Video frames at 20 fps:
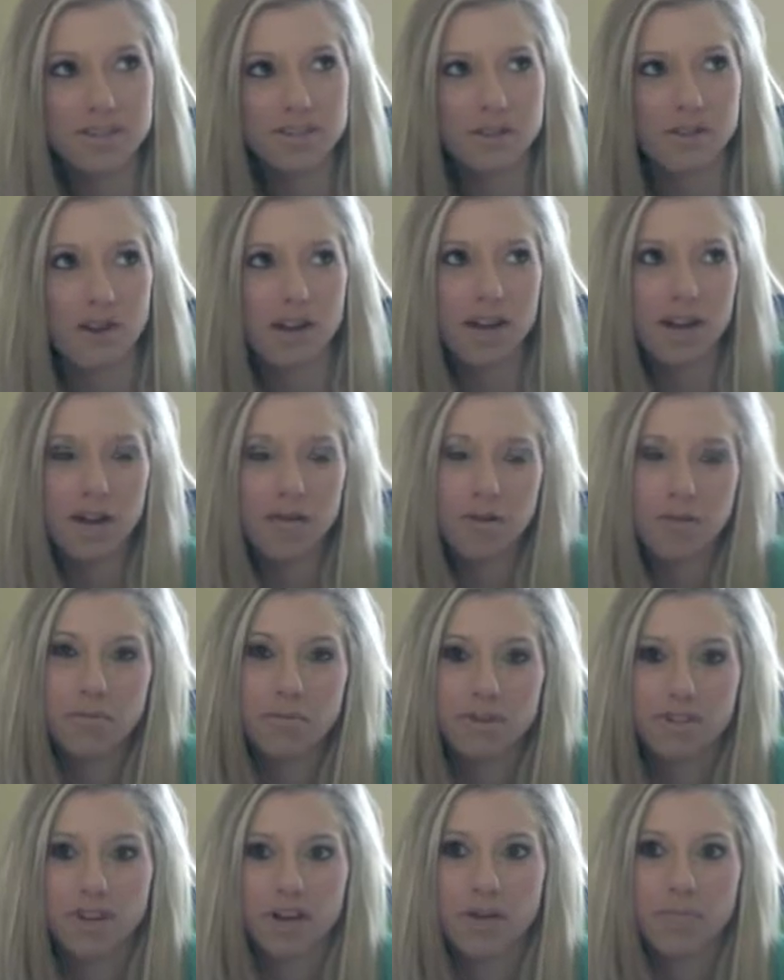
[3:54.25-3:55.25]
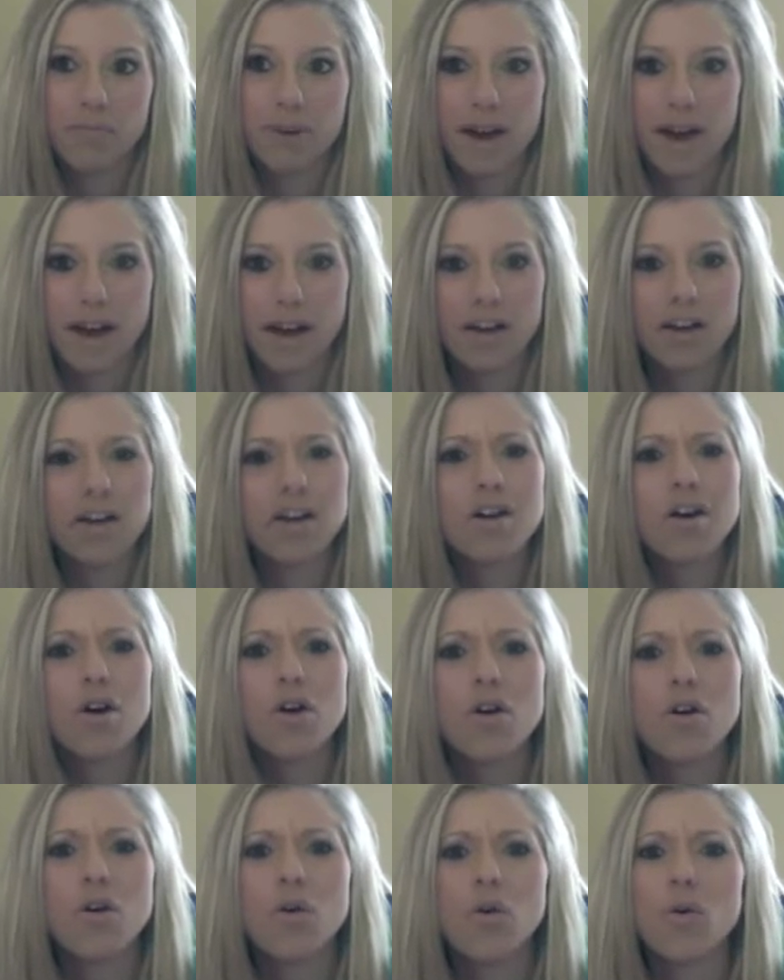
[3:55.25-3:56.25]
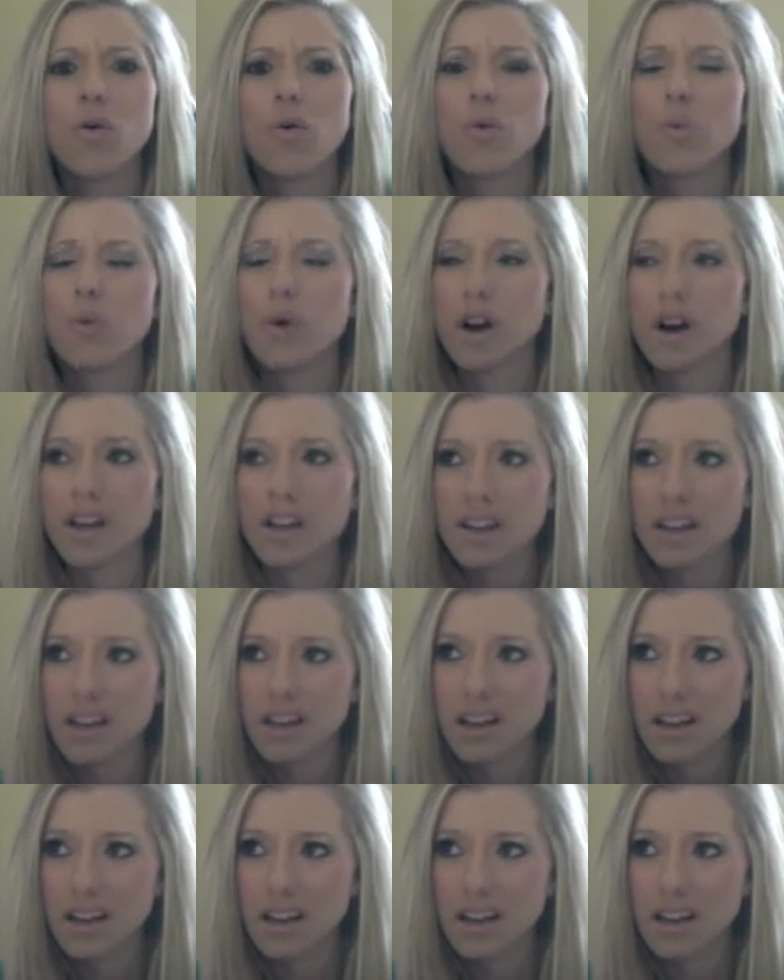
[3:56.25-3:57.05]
so I kind of want my job back. What?